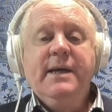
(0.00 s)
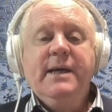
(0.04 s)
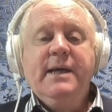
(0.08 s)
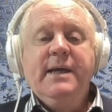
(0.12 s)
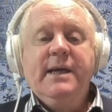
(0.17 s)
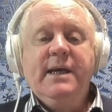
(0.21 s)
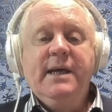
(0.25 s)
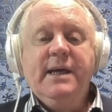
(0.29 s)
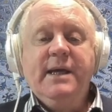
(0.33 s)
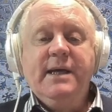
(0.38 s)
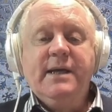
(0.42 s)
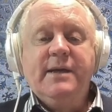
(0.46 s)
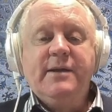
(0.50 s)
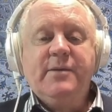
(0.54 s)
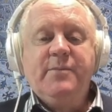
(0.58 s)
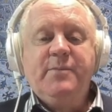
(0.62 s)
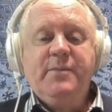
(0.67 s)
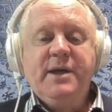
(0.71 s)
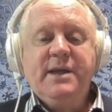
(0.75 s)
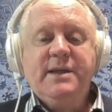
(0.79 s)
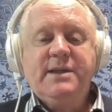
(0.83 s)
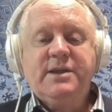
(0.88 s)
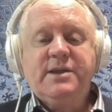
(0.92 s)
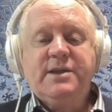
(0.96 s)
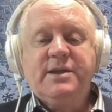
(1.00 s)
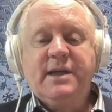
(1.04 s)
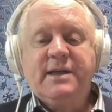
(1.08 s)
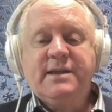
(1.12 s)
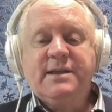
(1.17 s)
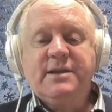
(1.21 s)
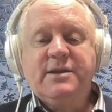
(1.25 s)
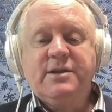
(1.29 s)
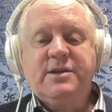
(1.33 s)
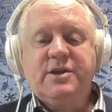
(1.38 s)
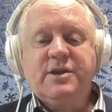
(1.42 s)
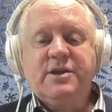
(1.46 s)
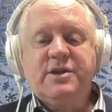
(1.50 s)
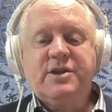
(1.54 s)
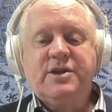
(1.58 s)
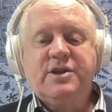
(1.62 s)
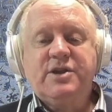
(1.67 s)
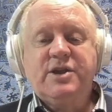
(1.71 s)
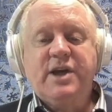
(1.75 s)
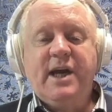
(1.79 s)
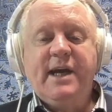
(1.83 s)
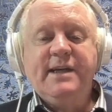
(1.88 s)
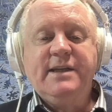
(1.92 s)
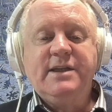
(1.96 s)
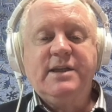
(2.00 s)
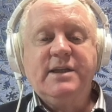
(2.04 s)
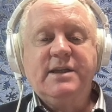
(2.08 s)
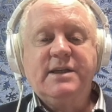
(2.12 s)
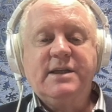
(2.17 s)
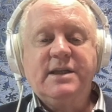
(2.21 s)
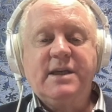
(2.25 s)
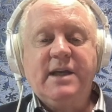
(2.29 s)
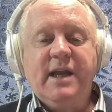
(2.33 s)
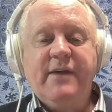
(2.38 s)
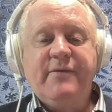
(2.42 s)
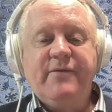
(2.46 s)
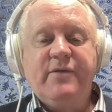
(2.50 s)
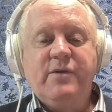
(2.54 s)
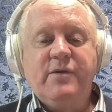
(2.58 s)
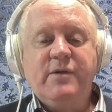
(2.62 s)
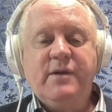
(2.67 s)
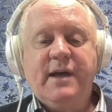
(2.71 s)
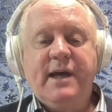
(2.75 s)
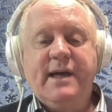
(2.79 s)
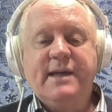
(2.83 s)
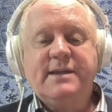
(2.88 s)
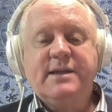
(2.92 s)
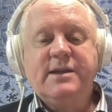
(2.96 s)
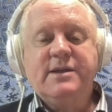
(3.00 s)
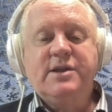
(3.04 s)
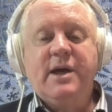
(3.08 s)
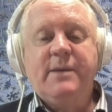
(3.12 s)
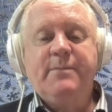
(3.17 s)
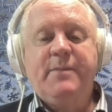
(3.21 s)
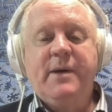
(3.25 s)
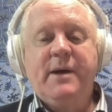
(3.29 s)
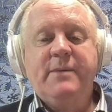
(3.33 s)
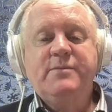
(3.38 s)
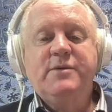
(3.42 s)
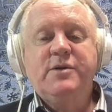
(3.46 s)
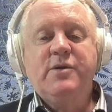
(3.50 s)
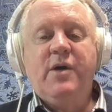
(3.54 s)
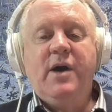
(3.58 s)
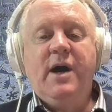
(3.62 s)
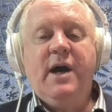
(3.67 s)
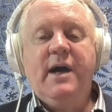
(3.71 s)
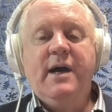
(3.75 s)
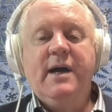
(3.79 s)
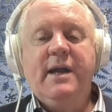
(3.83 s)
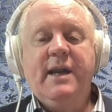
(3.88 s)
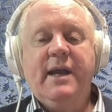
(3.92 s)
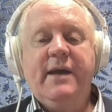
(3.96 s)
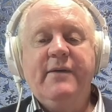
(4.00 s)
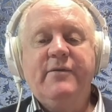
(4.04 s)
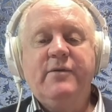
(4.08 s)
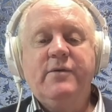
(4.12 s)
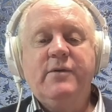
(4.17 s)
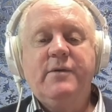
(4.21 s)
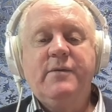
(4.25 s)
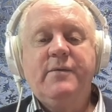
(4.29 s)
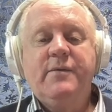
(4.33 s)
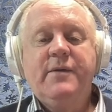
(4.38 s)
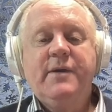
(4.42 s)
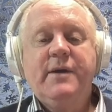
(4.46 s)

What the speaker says: Here, the pitch doesn't just change its level as a jump up to a higher level.